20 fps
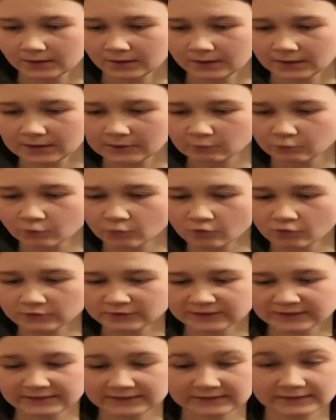He
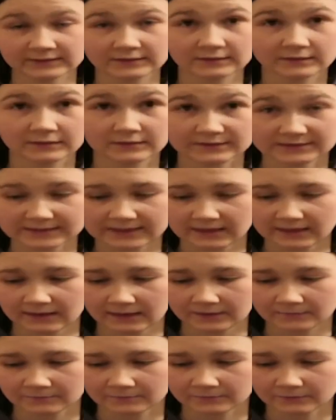walked in the cellar